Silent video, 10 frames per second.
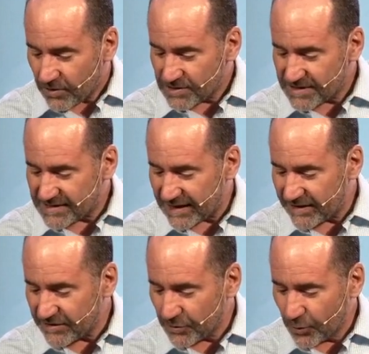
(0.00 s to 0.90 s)
whose
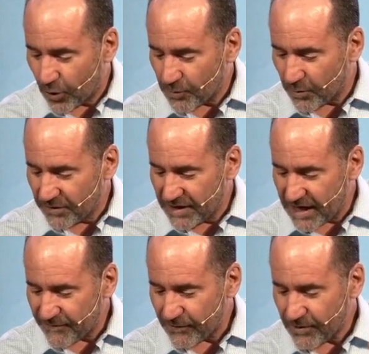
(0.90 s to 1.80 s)
sin the Lord will
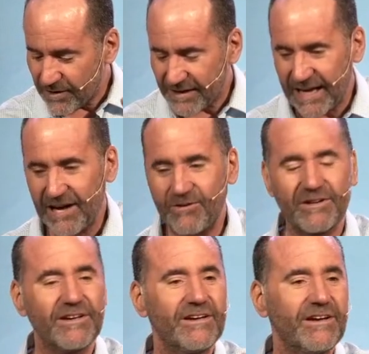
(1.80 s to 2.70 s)
never
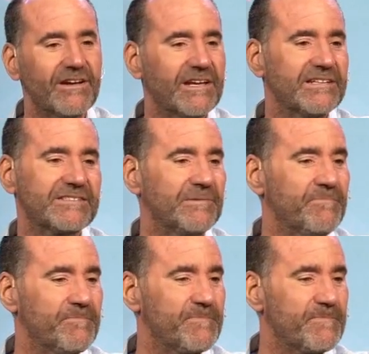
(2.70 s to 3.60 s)
count against them.
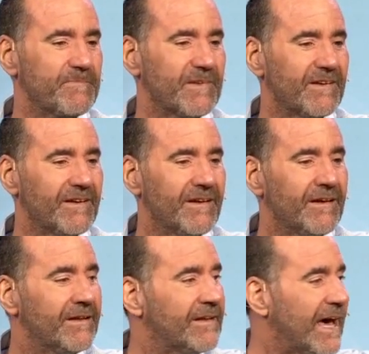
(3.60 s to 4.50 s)

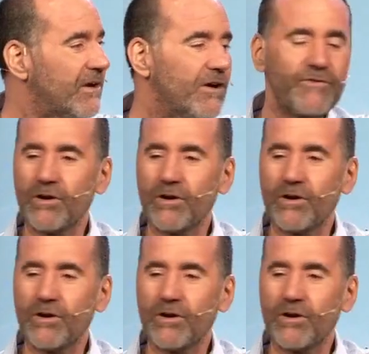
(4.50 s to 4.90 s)
Now, I don't know if